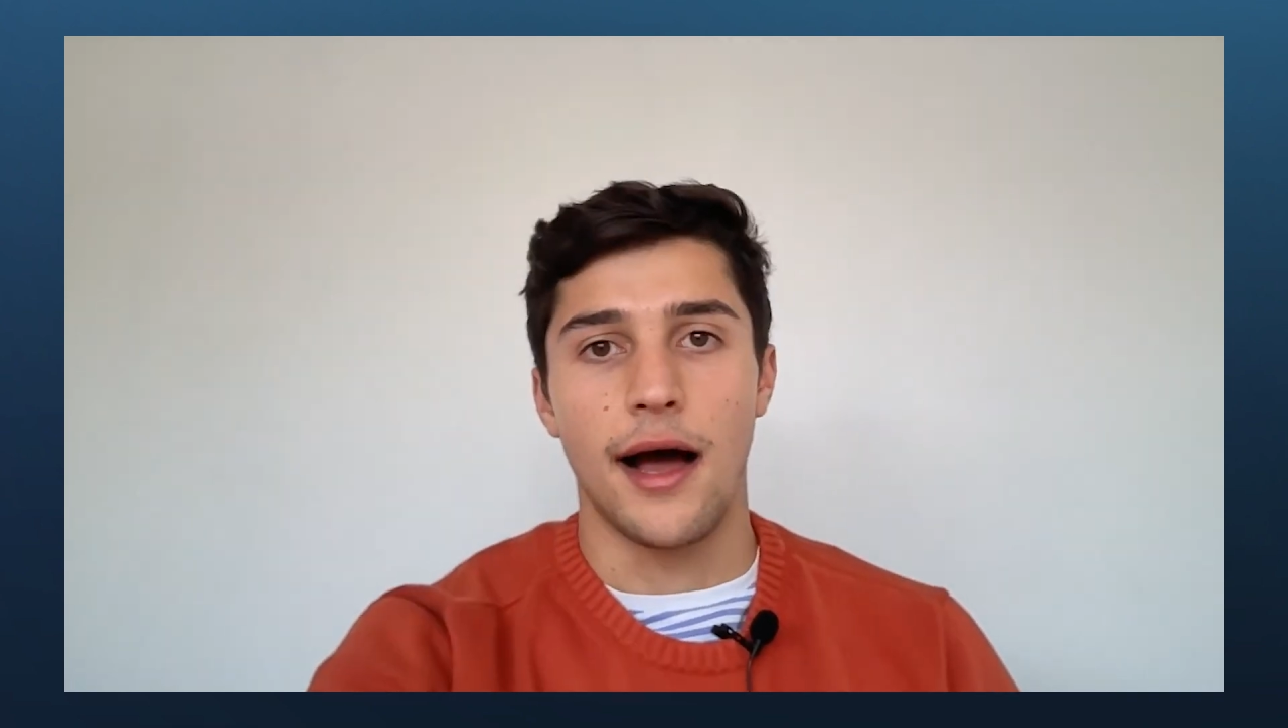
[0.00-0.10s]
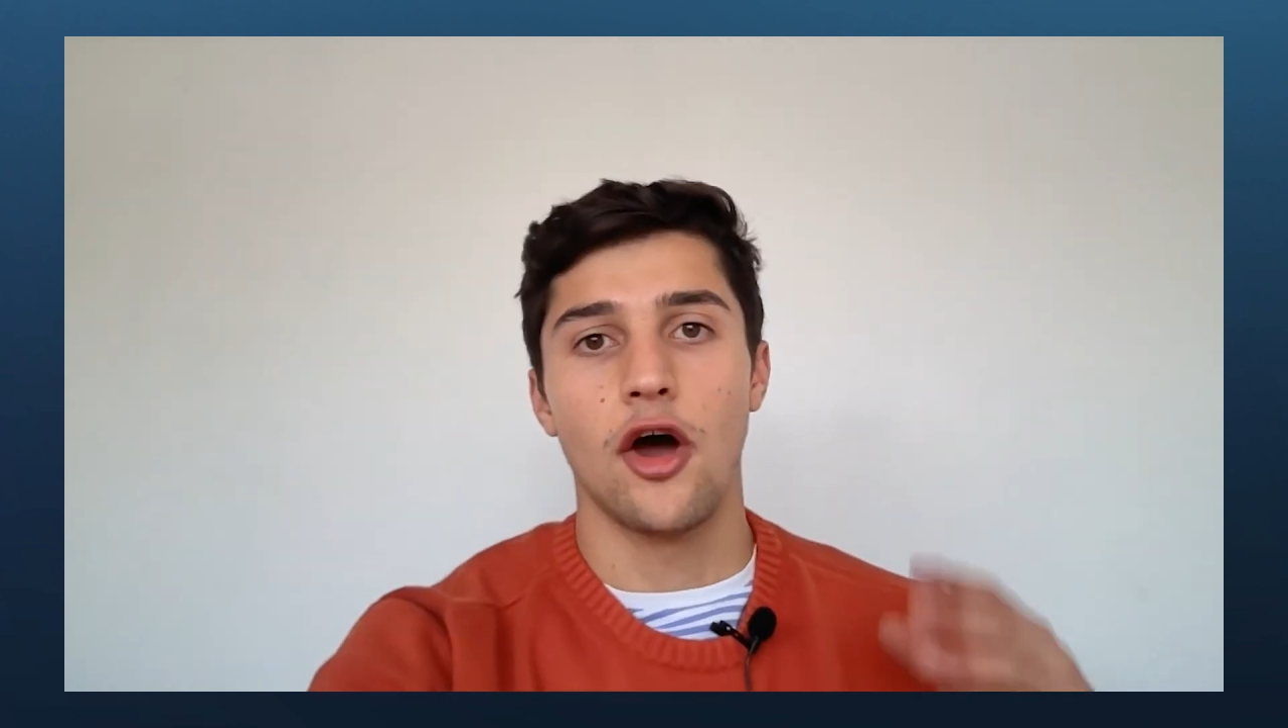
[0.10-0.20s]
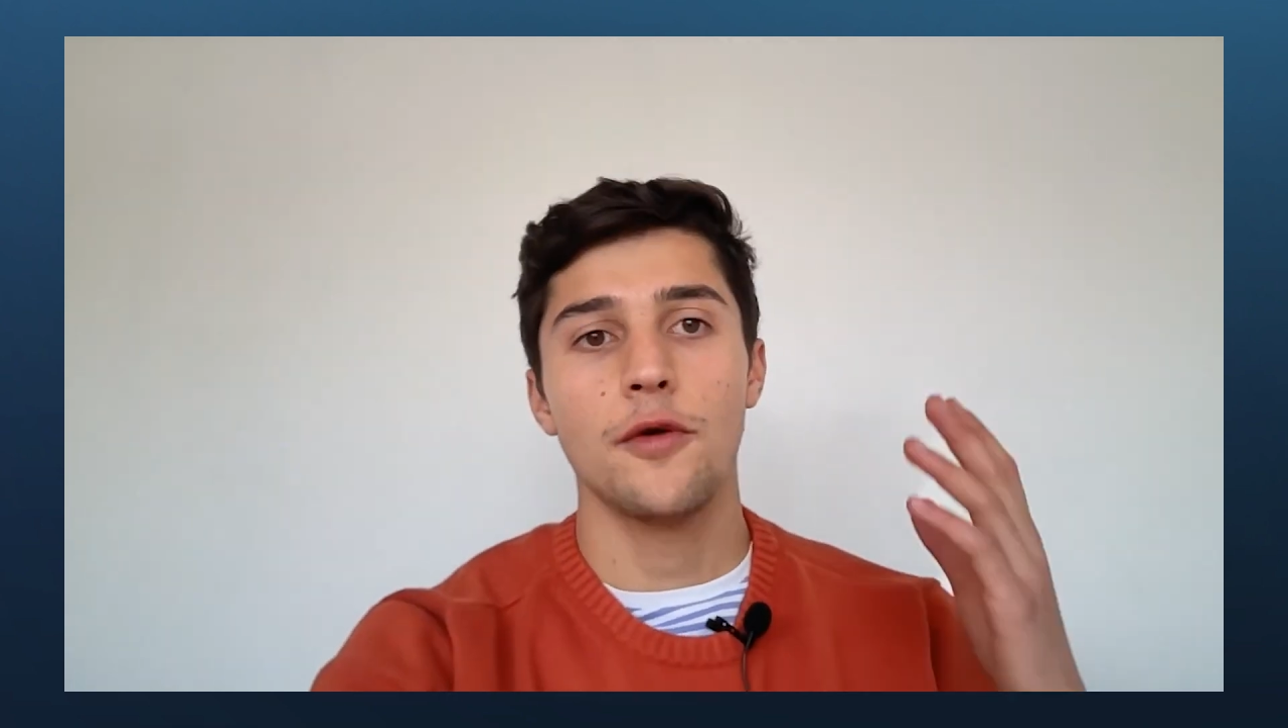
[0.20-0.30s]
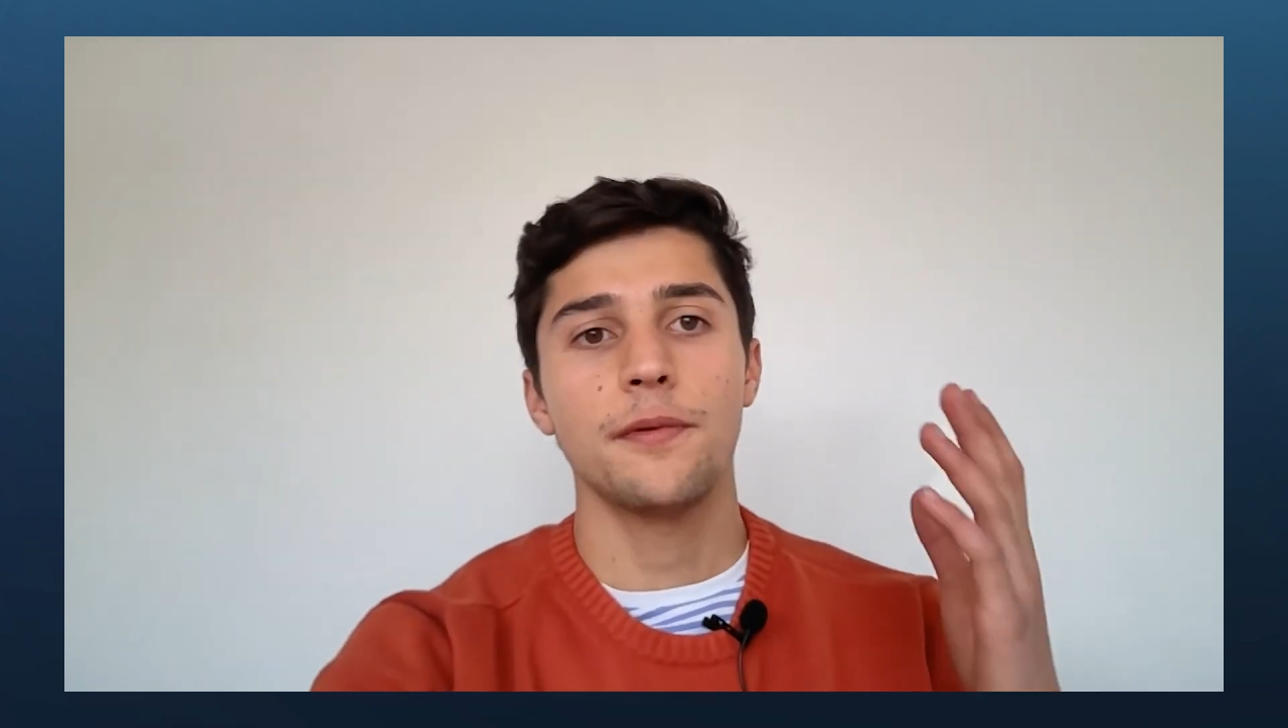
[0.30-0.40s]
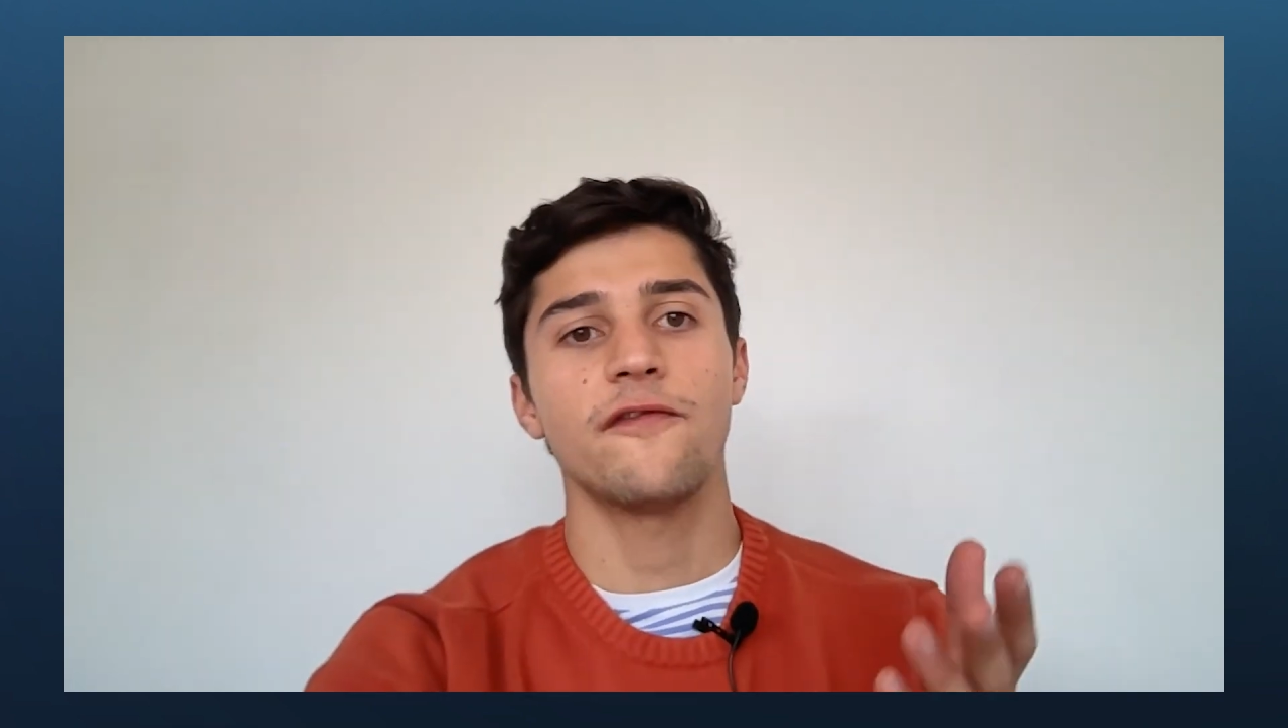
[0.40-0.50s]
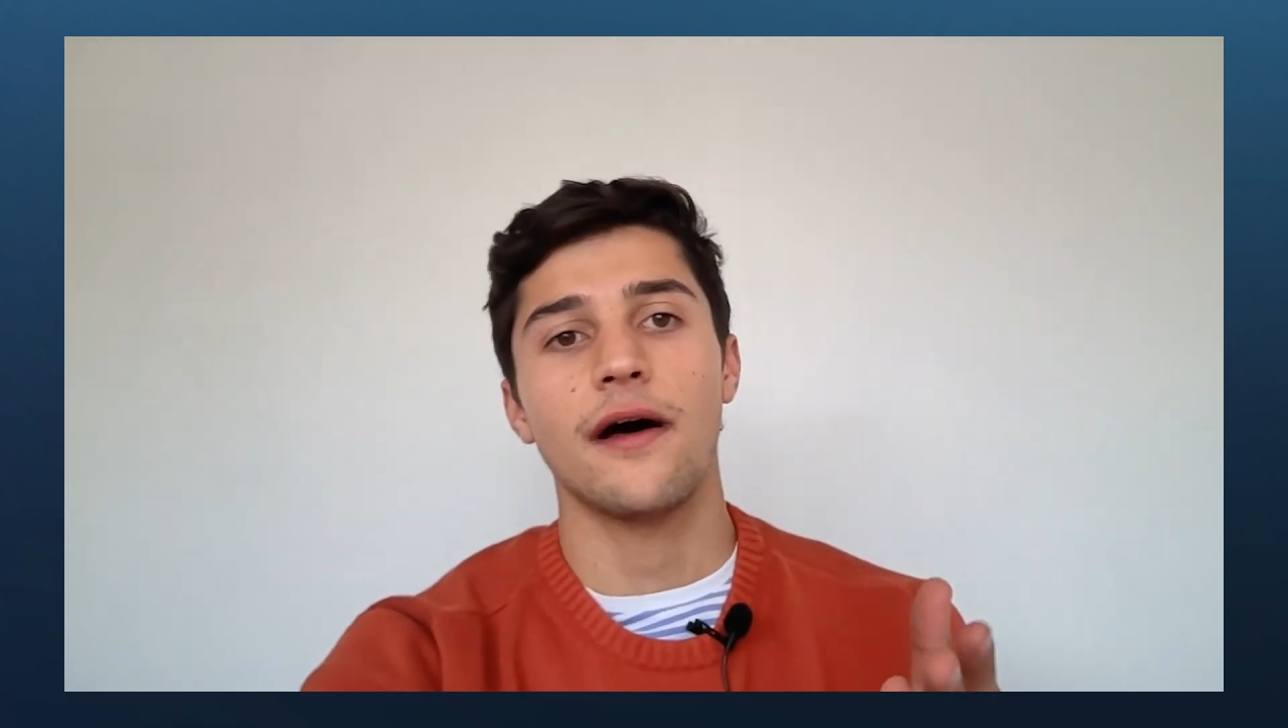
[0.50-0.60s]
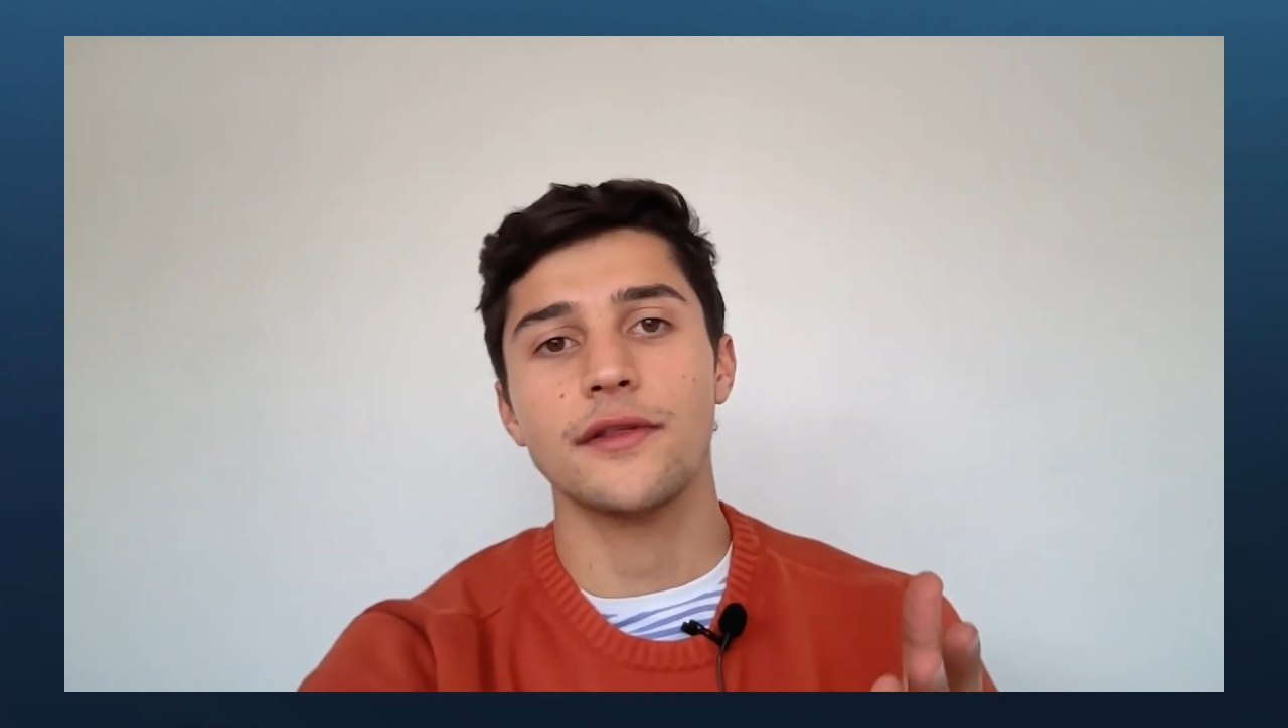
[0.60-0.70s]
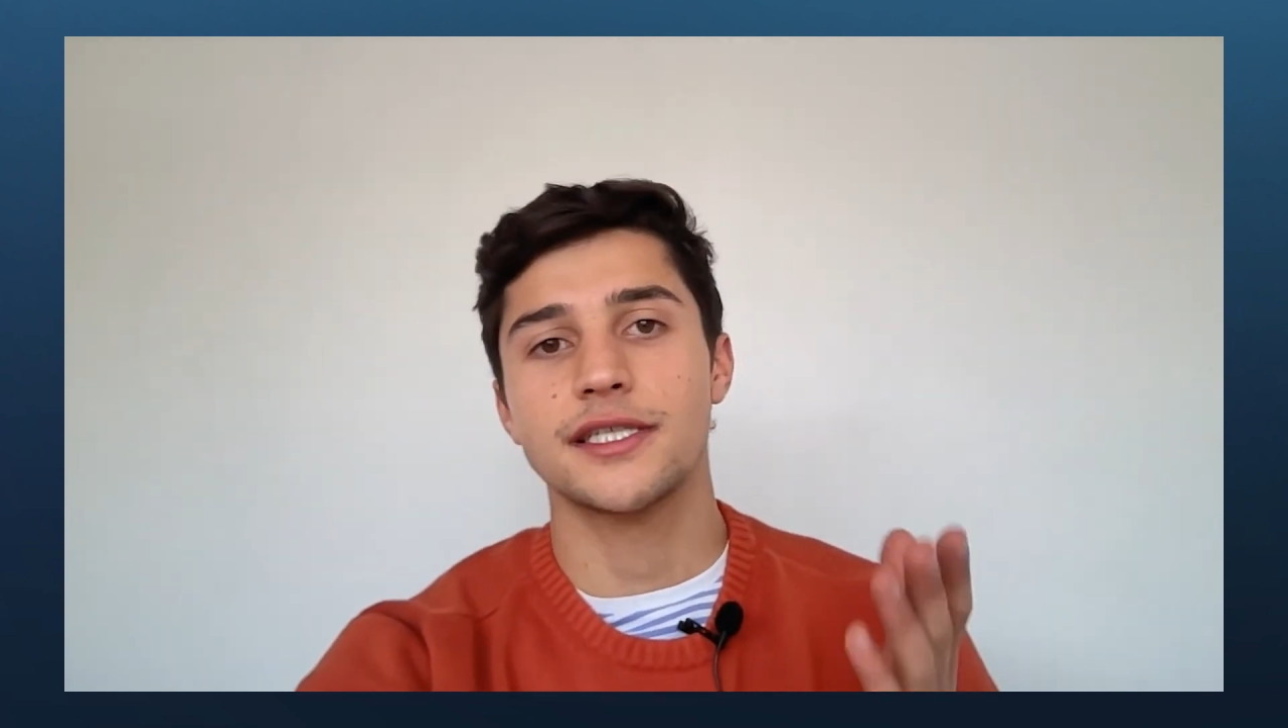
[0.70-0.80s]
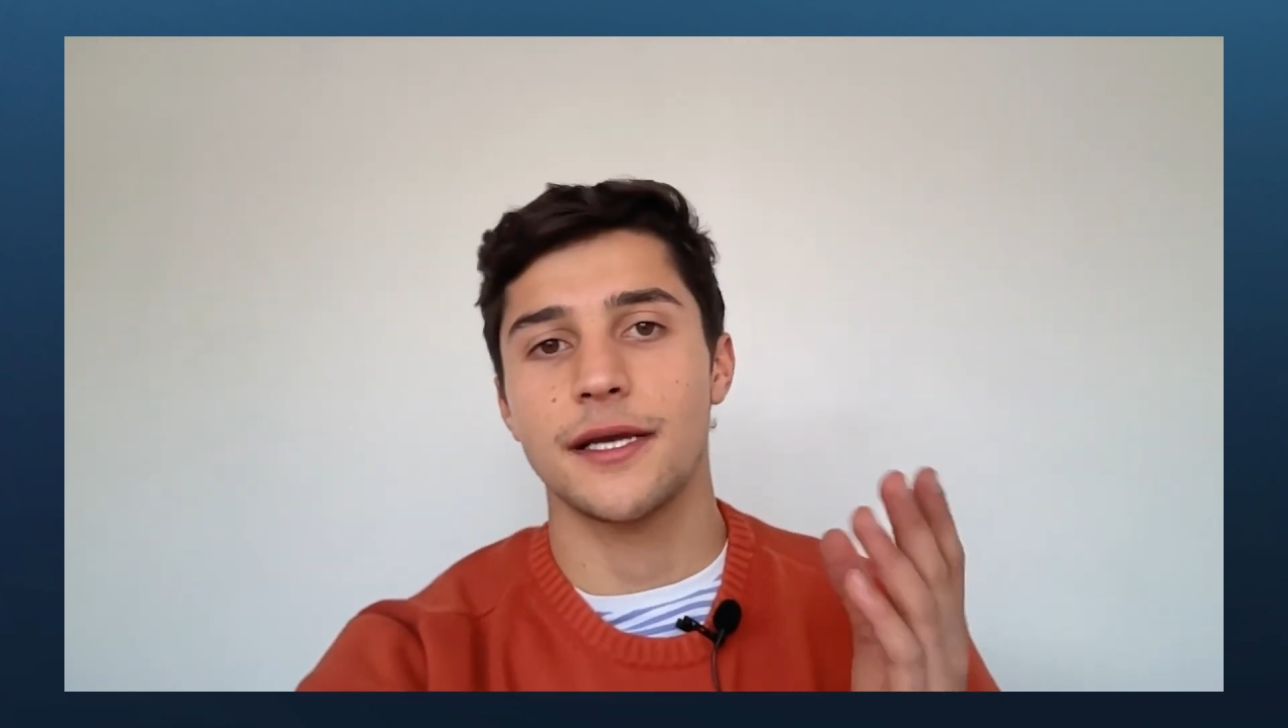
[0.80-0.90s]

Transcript: I hope you found this